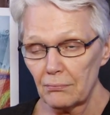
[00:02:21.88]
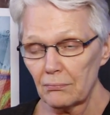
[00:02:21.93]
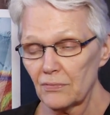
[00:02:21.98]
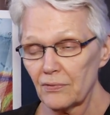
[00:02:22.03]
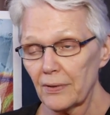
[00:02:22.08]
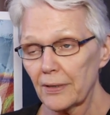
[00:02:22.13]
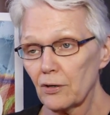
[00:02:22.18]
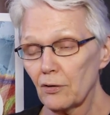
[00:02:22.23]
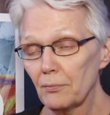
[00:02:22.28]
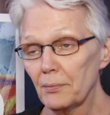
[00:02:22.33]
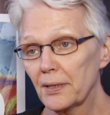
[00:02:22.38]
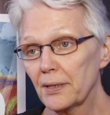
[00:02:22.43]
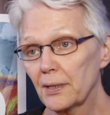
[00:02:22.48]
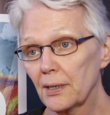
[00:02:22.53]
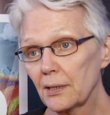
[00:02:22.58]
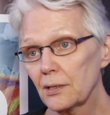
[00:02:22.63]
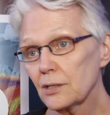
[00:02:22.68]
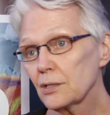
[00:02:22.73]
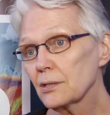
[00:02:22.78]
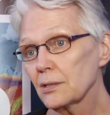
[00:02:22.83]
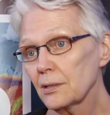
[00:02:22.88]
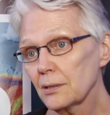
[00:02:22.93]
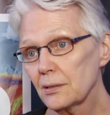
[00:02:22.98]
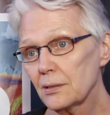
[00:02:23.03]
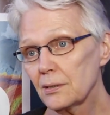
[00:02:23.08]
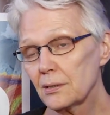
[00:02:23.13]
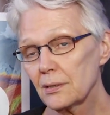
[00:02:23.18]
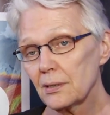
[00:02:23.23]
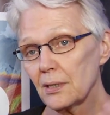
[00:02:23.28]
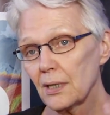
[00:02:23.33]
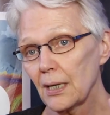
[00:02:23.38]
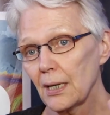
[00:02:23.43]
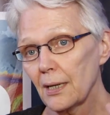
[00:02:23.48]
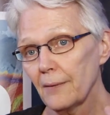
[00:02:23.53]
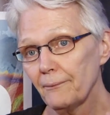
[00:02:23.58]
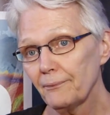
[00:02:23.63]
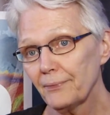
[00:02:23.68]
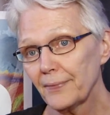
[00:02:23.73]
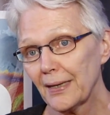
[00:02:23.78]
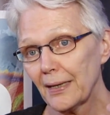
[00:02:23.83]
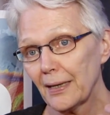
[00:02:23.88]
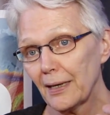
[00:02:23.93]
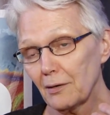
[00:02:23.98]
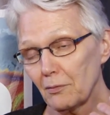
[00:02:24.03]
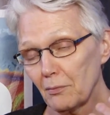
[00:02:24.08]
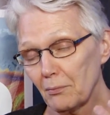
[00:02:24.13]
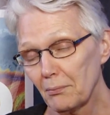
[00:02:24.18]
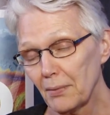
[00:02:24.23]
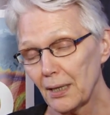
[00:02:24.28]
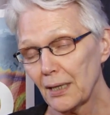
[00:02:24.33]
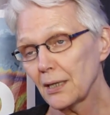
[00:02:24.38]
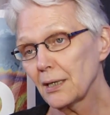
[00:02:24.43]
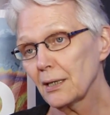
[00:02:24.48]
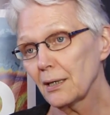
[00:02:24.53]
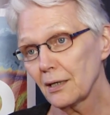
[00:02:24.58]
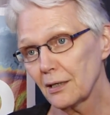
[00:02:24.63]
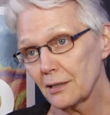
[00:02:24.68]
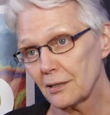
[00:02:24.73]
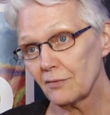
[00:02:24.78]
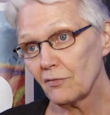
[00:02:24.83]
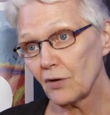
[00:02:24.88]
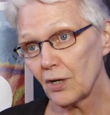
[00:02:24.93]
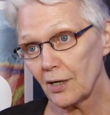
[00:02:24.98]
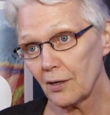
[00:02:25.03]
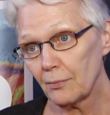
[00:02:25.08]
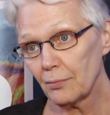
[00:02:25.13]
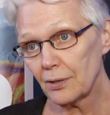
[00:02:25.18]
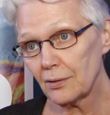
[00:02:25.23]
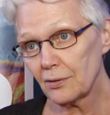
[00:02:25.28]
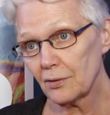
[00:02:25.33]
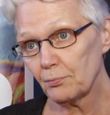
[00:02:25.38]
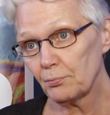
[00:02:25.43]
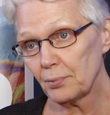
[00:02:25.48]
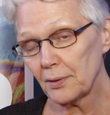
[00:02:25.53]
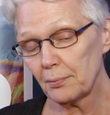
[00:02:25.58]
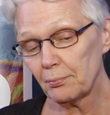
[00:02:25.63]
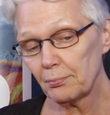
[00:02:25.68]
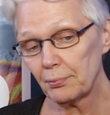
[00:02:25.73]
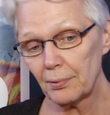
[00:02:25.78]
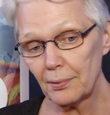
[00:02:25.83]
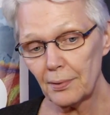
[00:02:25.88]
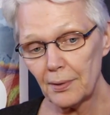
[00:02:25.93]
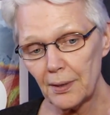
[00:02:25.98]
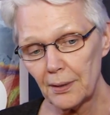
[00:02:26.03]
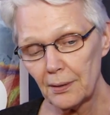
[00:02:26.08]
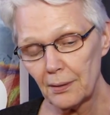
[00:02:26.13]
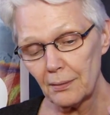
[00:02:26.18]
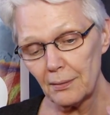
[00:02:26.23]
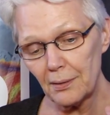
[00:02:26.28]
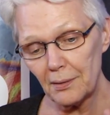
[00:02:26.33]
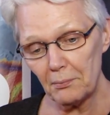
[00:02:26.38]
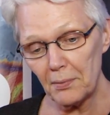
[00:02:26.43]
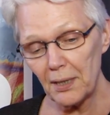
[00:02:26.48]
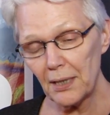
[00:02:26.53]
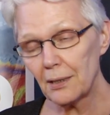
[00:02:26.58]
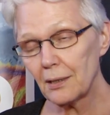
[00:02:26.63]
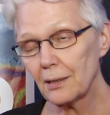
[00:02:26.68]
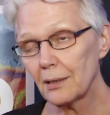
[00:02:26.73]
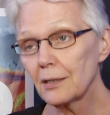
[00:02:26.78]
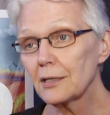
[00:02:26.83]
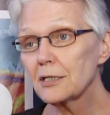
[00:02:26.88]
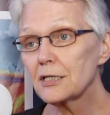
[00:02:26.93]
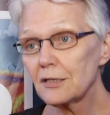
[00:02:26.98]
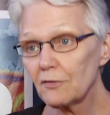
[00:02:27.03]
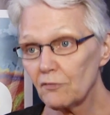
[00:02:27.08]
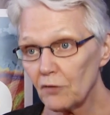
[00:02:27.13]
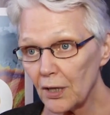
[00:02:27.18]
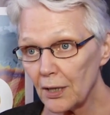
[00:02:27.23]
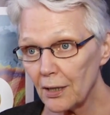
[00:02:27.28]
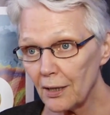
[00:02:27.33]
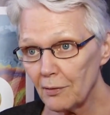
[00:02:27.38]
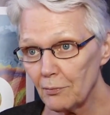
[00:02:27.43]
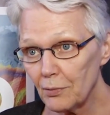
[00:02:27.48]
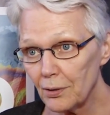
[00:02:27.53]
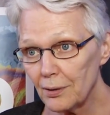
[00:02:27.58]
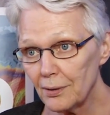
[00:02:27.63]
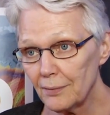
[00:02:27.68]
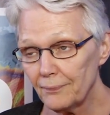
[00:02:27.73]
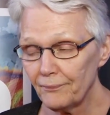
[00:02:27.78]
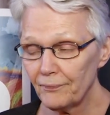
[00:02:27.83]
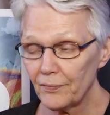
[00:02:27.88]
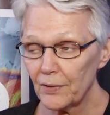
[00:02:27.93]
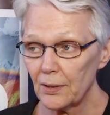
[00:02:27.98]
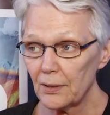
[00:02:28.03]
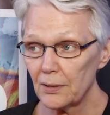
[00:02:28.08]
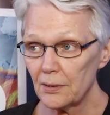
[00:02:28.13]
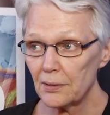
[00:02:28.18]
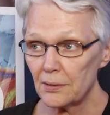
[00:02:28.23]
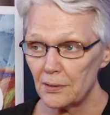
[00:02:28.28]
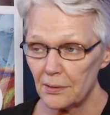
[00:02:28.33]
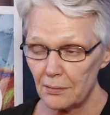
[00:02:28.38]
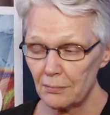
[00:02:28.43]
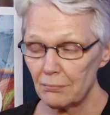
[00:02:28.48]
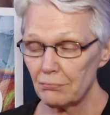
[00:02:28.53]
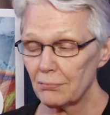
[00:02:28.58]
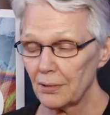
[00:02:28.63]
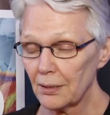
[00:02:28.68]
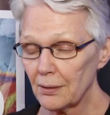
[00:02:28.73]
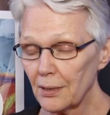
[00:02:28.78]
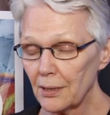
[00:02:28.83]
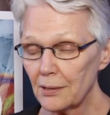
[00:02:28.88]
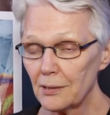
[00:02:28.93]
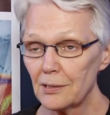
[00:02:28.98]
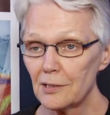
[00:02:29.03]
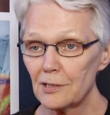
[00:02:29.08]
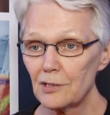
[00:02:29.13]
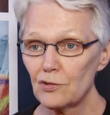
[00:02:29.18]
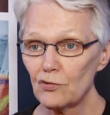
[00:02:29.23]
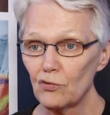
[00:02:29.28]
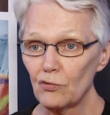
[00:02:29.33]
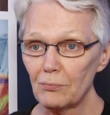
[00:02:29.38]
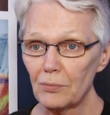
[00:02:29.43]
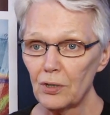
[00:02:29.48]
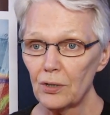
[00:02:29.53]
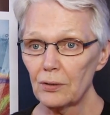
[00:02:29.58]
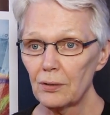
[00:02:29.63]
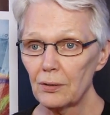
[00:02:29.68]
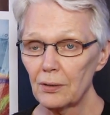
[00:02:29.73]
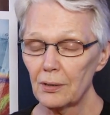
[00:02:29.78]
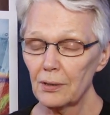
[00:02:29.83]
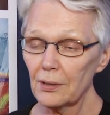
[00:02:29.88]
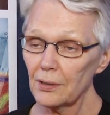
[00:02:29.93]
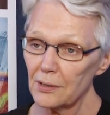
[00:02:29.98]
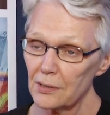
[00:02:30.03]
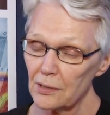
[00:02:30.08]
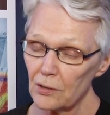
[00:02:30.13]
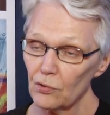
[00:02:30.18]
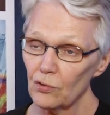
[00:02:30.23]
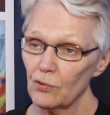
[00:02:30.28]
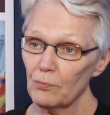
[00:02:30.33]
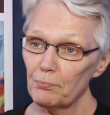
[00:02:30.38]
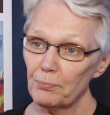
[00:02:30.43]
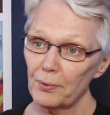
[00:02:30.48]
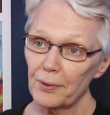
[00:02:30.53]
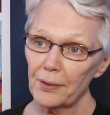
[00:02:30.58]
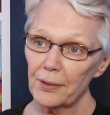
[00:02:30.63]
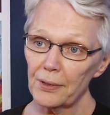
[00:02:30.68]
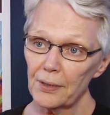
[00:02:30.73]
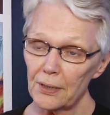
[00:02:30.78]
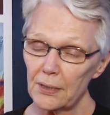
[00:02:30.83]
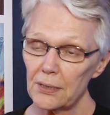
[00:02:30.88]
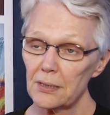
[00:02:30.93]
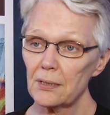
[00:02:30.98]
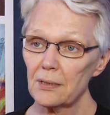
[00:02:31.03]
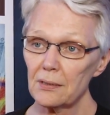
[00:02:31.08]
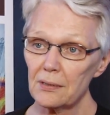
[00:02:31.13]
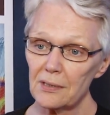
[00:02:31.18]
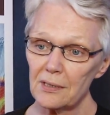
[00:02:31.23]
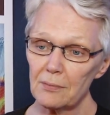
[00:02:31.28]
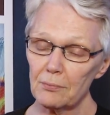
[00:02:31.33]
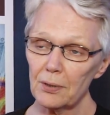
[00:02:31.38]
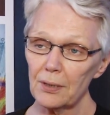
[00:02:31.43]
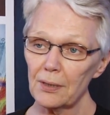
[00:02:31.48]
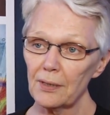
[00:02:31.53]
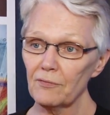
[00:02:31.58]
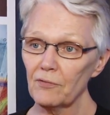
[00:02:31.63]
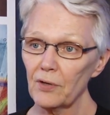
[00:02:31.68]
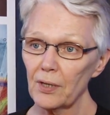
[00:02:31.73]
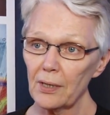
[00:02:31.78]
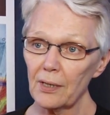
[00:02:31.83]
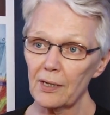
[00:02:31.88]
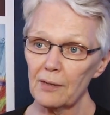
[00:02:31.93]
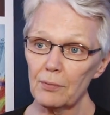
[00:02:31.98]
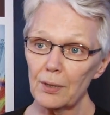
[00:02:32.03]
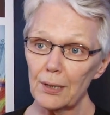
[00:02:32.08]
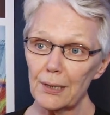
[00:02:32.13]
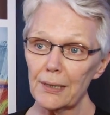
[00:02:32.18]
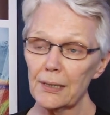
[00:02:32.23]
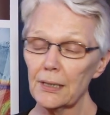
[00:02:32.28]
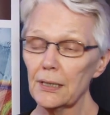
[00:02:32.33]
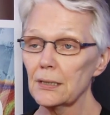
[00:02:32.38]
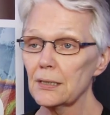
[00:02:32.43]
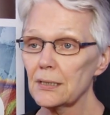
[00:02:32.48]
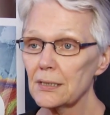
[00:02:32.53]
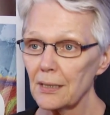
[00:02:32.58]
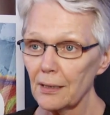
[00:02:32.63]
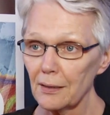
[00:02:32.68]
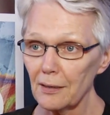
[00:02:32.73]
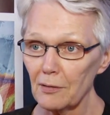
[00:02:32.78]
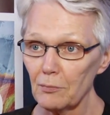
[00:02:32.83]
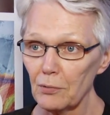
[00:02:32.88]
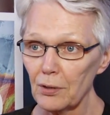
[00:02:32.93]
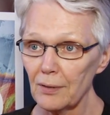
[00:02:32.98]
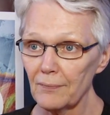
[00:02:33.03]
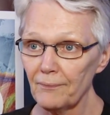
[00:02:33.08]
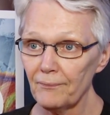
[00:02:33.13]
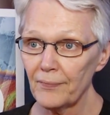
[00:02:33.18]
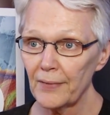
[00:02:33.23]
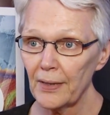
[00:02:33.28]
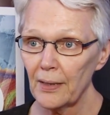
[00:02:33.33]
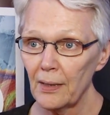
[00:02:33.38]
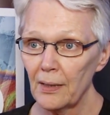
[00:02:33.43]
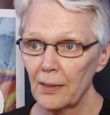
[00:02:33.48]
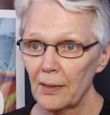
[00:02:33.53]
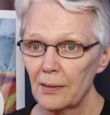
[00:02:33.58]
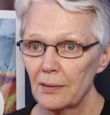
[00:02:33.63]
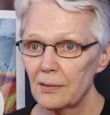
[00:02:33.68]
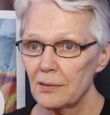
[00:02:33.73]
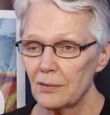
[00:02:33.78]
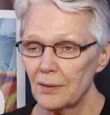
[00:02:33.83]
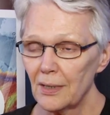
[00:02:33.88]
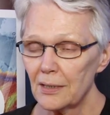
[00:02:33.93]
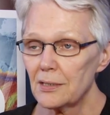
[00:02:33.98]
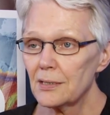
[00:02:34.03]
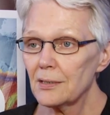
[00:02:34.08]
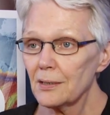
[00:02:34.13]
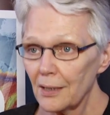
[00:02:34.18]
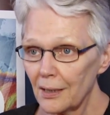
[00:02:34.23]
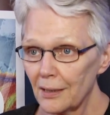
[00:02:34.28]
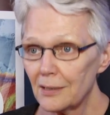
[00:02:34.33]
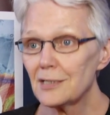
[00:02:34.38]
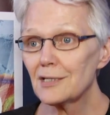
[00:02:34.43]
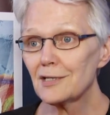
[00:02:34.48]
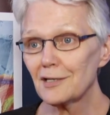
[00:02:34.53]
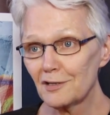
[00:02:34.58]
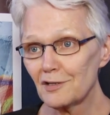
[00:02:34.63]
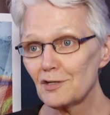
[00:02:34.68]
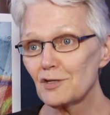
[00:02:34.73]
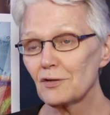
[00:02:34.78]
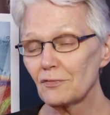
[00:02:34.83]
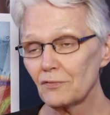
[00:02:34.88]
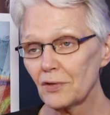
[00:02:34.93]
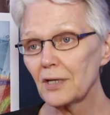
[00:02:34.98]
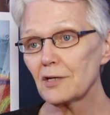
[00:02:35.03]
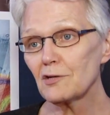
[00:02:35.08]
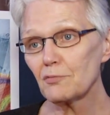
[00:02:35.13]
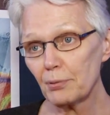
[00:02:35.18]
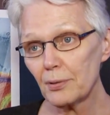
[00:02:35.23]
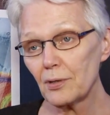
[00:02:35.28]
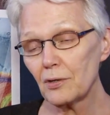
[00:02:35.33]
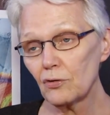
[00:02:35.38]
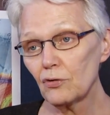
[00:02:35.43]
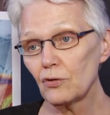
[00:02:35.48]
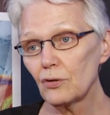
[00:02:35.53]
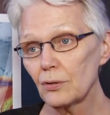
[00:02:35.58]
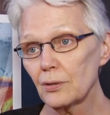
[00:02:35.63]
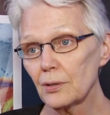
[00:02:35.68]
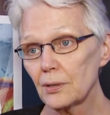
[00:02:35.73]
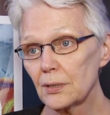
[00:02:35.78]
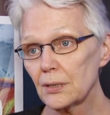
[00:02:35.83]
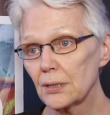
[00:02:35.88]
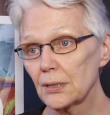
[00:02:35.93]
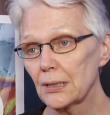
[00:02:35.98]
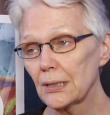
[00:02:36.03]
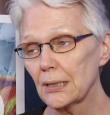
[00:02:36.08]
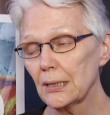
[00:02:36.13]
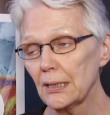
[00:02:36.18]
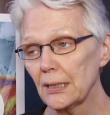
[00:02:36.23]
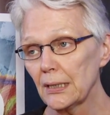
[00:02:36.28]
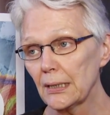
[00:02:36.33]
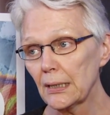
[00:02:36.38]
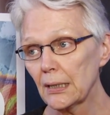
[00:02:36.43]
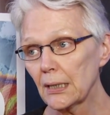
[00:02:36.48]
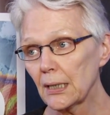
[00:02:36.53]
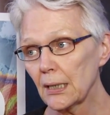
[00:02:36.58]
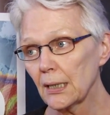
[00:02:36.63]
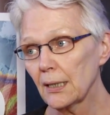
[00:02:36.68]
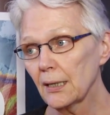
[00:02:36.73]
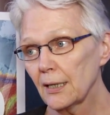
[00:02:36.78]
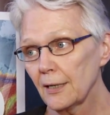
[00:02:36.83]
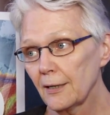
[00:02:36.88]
recommendations, and making it available to people. And the making it available is, and that is your model, is open, accessible, available, and understandable. So that's the essence of that priority, and uh,